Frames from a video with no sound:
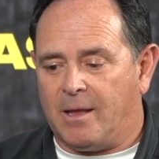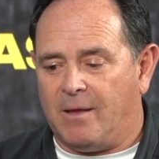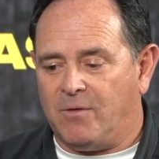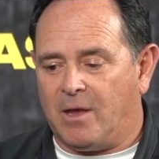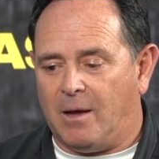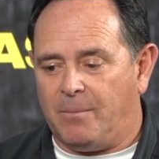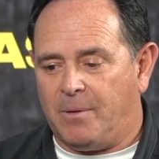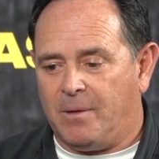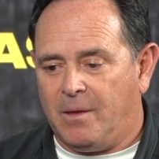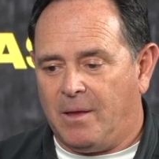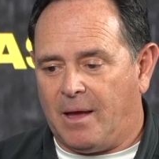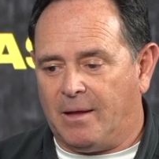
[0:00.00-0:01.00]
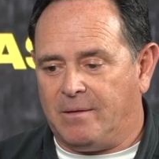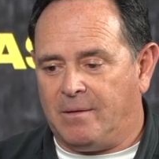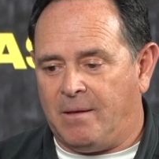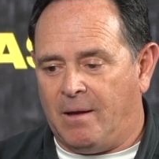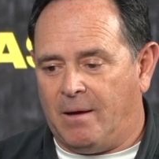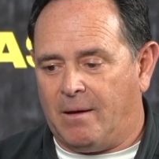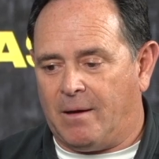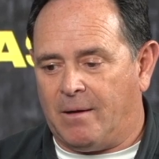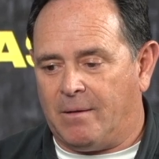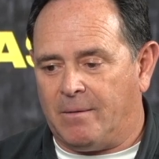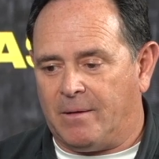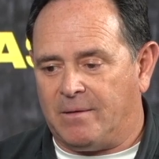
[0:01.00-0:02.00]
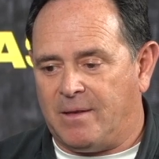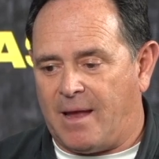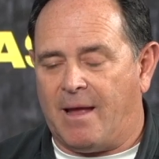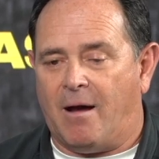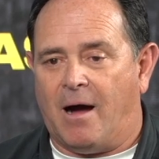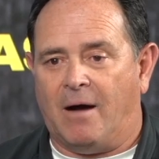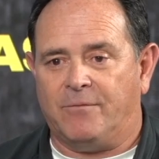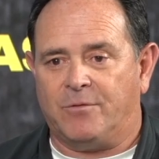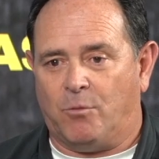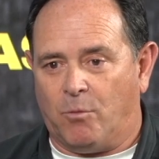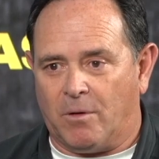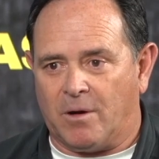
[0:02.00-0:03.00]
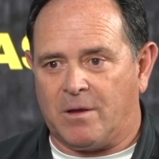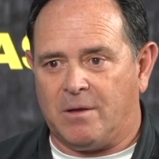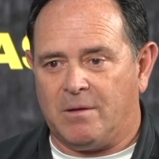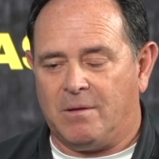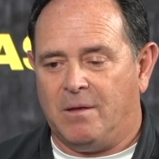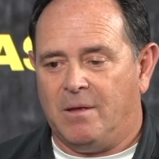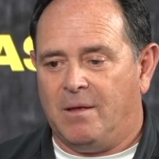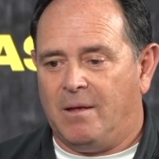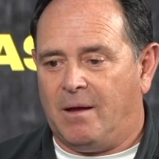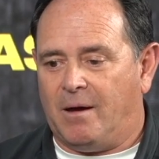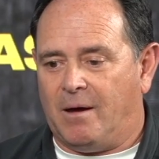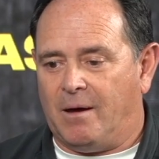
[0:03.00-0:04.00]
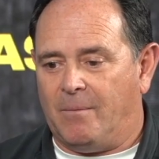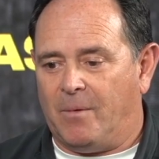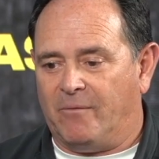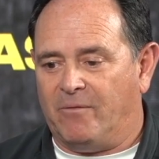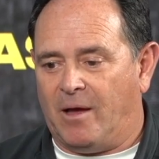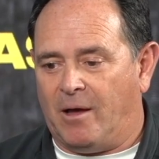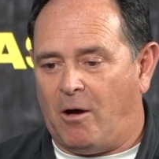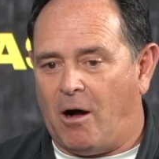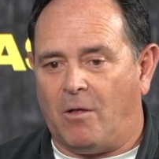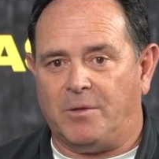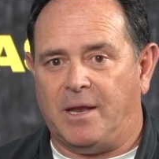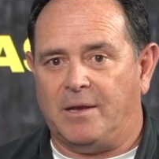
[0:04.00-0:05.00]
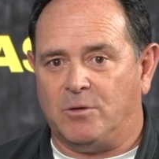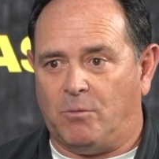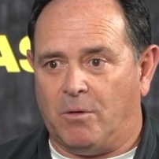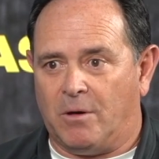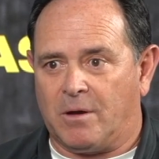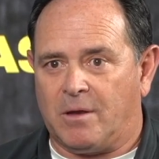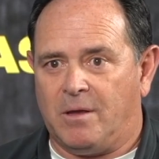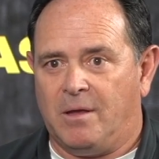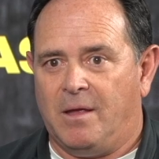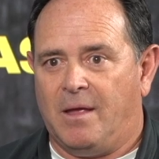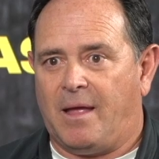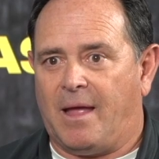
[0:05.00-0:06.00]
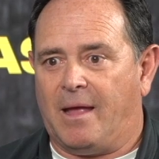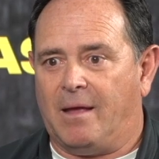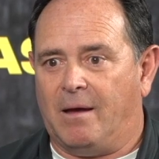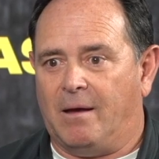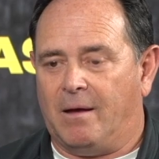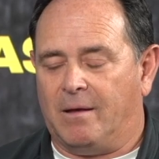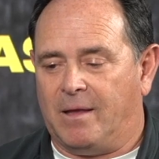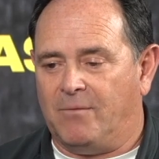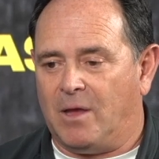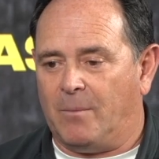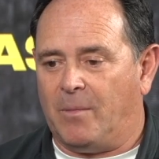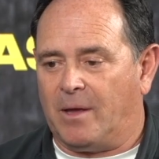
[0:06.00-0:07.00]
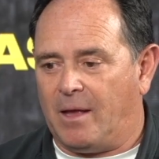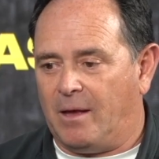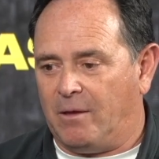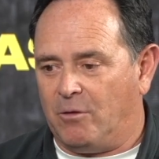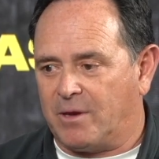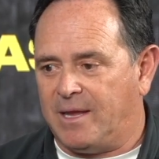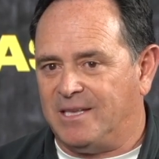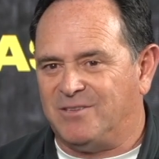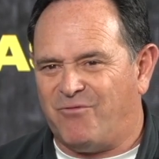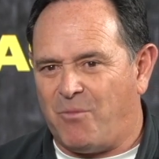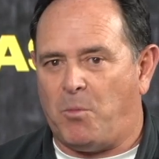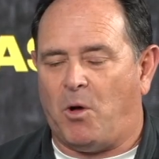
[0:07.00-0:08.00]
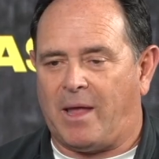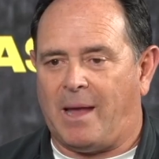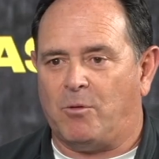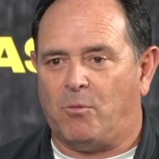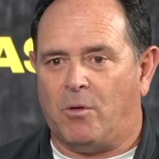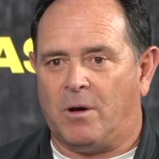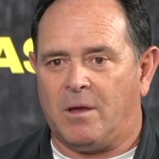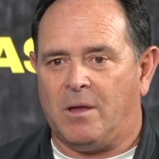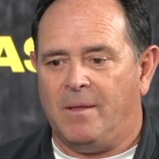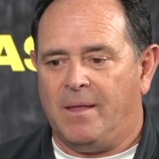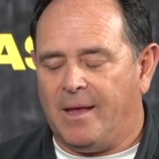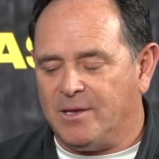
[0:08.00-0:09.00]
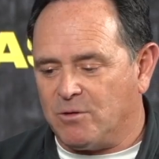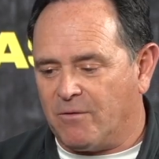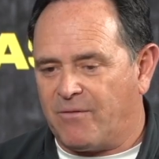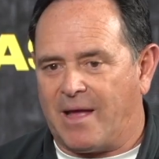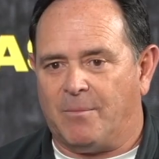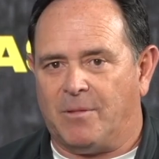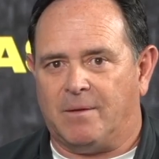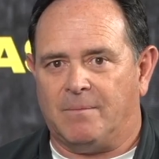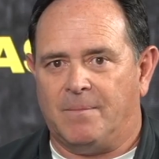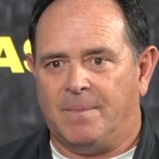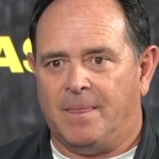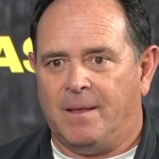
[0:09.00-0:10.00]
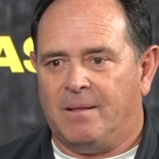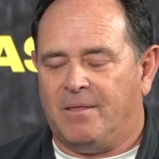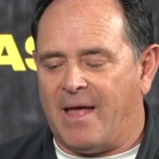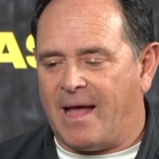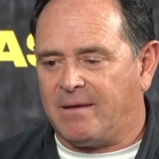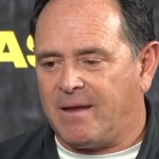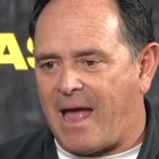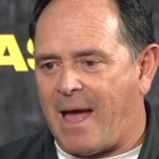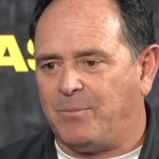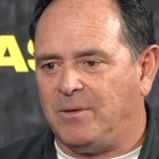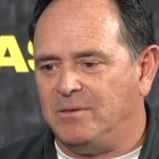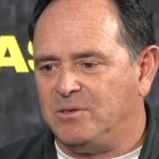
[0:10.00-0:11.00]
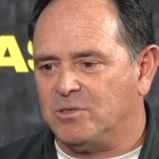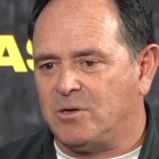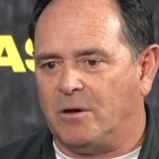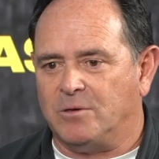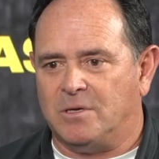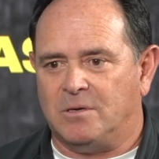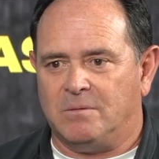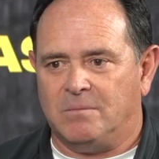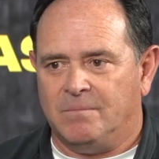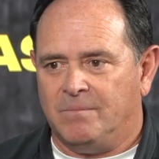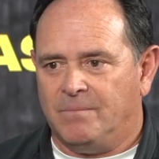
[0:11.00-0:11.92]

giving up a day off to work, a holiday to work, giving up your kid's football game to work is your family. That captain, sergeant,